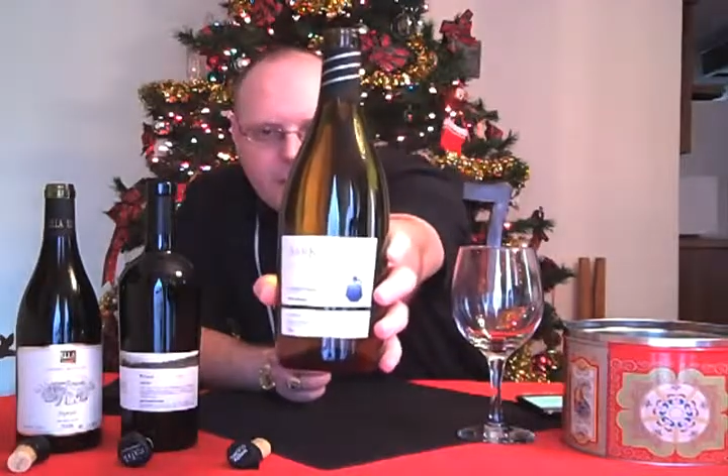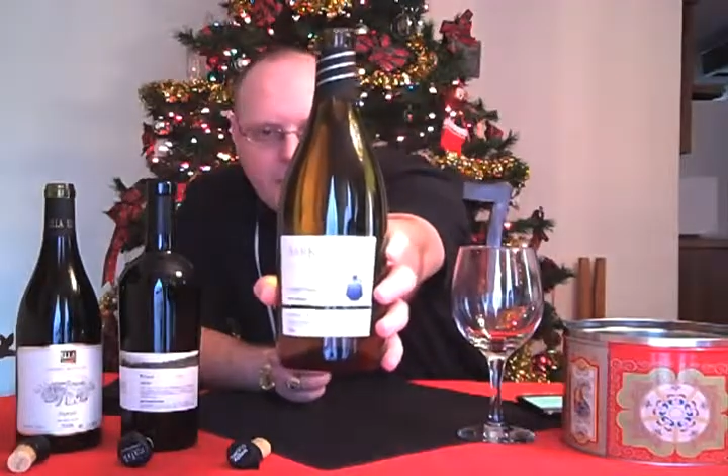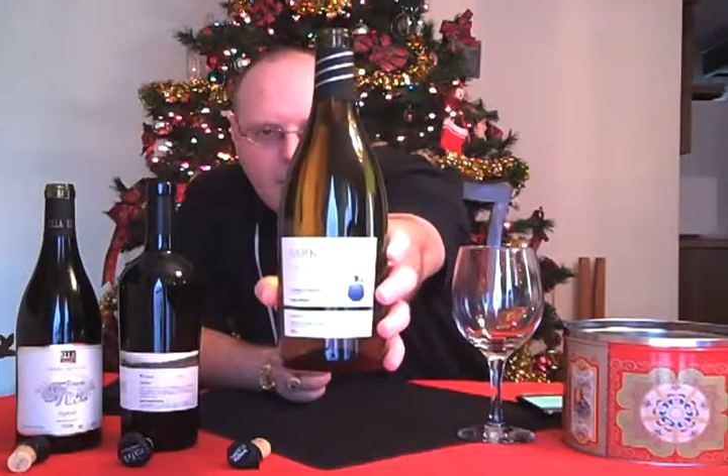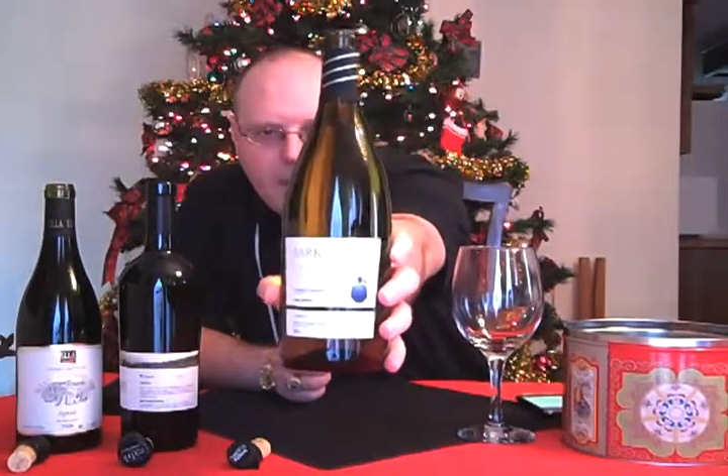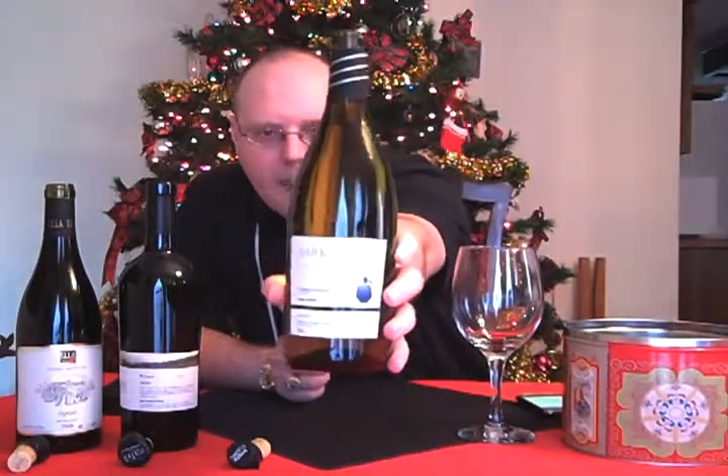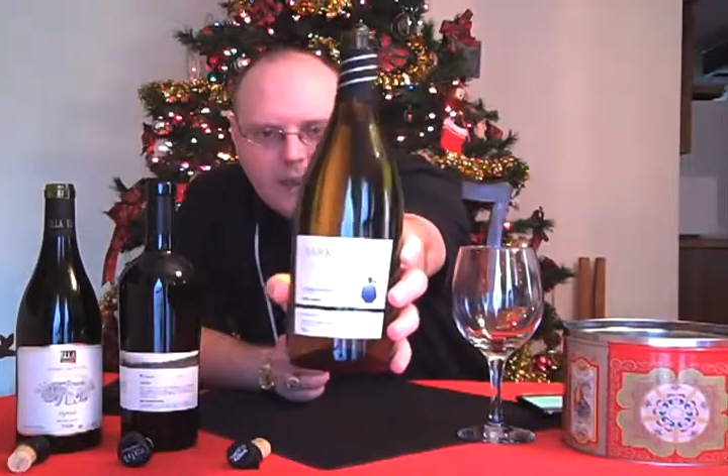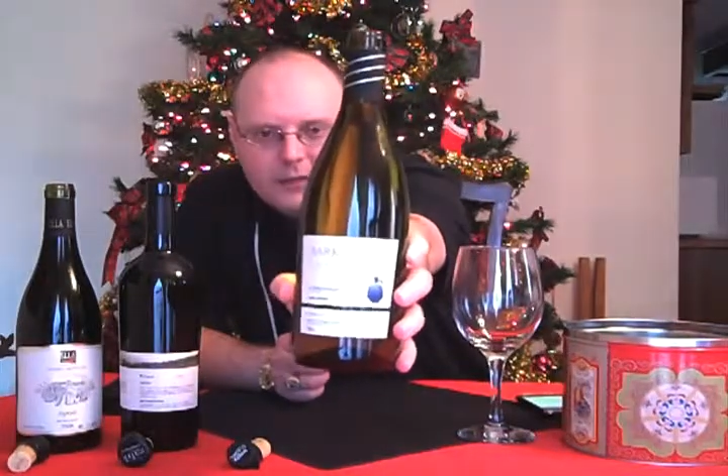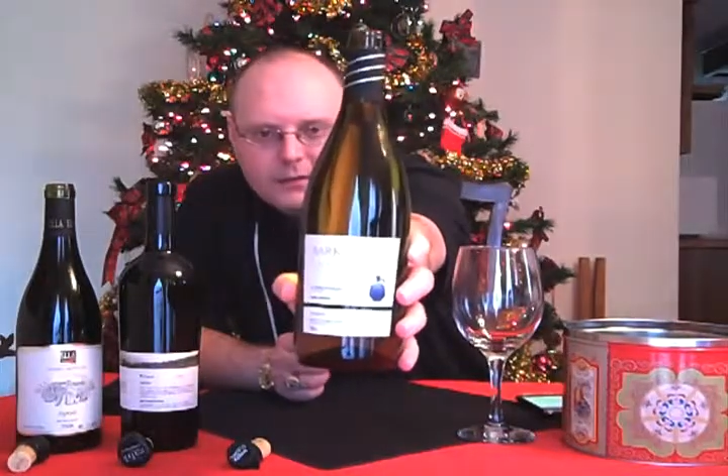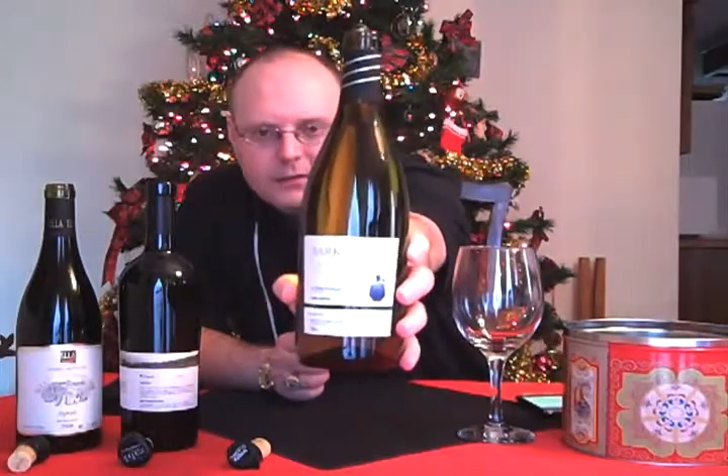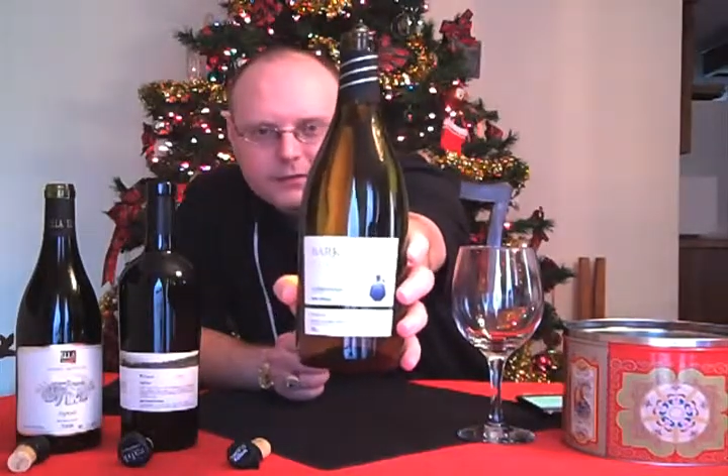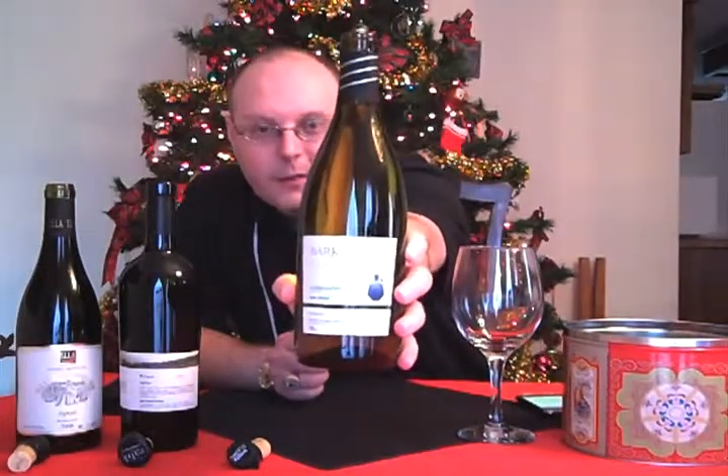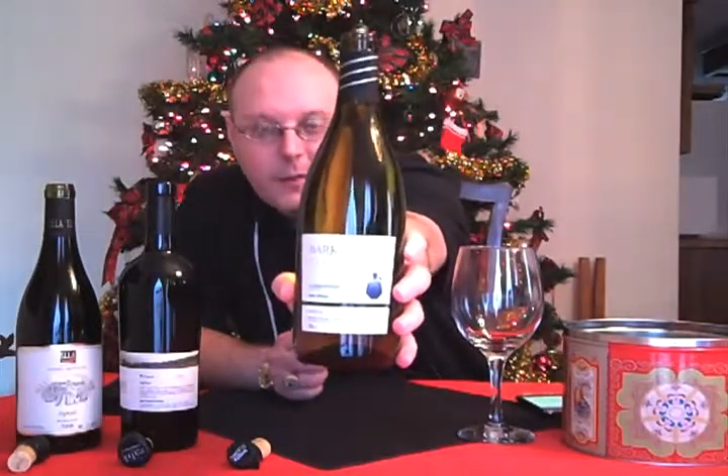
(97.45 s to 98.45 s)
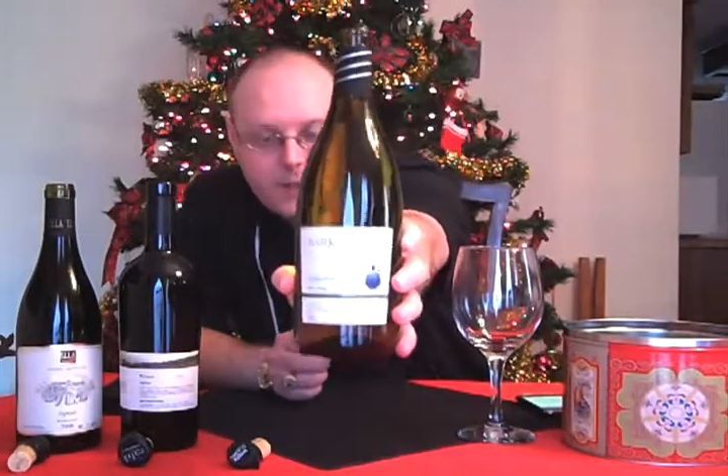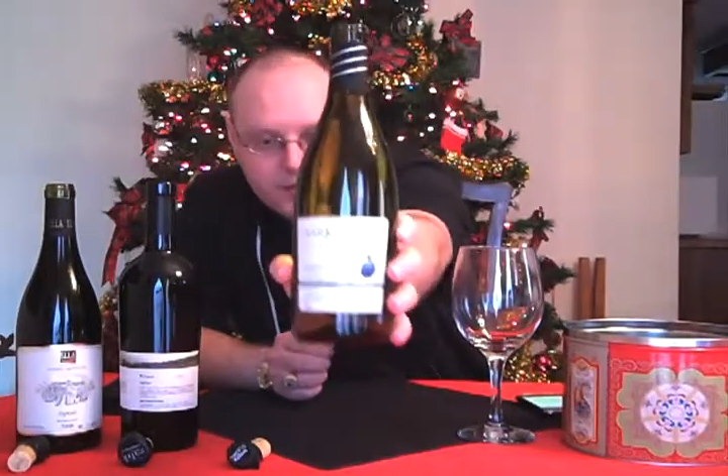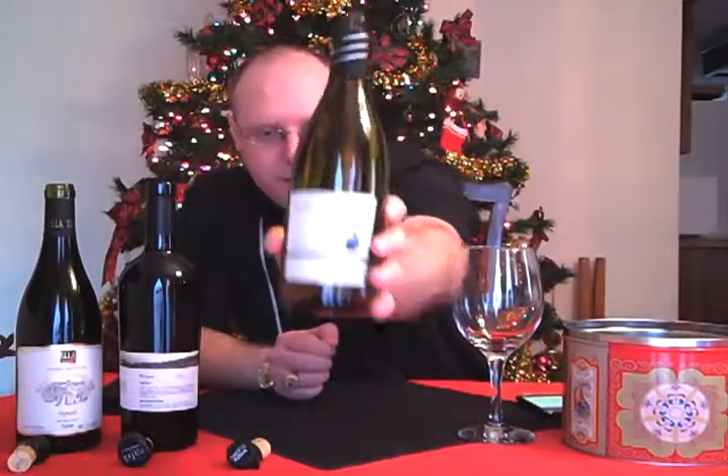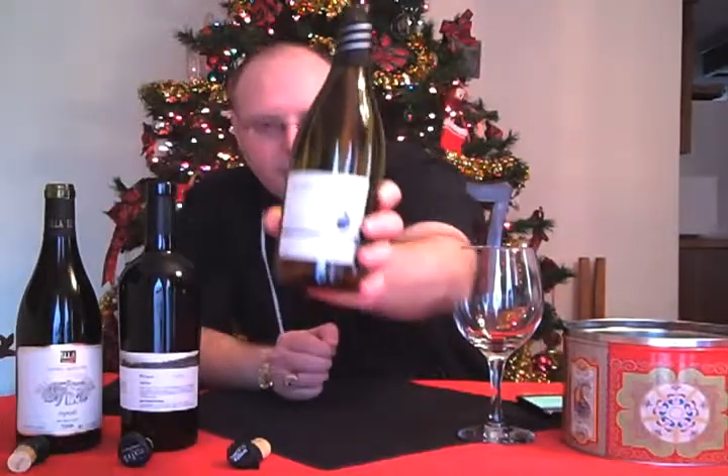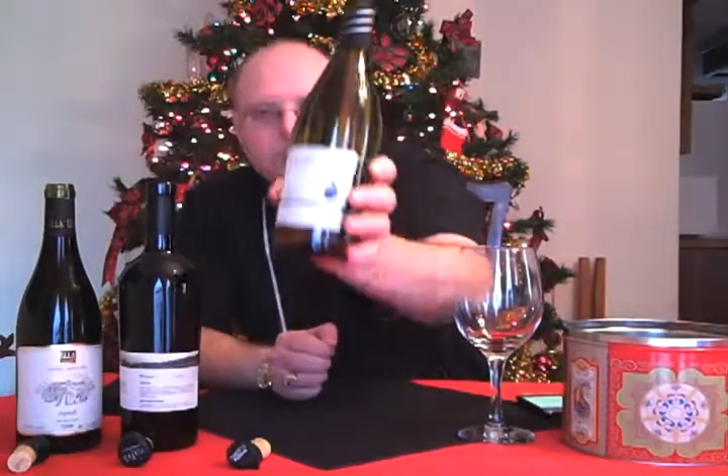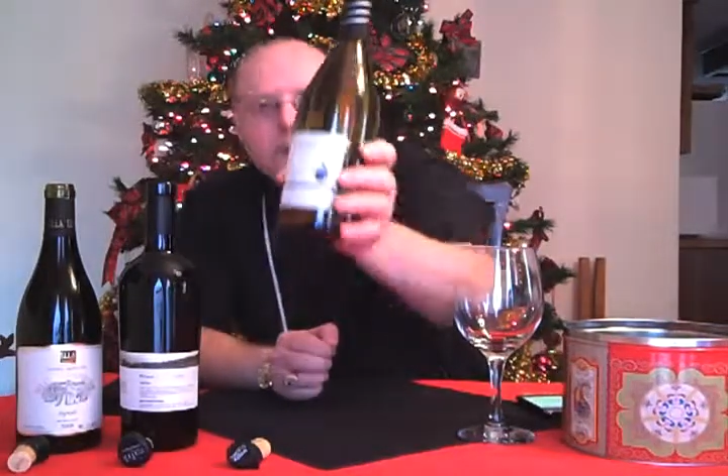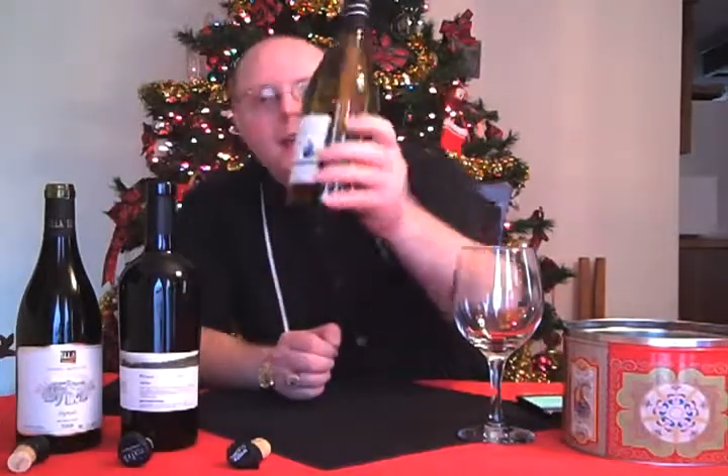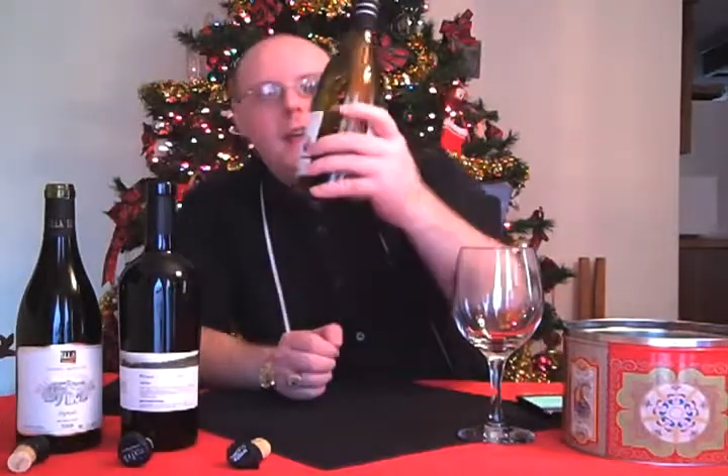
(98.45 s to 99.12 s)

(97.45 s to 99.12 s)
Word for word: uh, from Israel.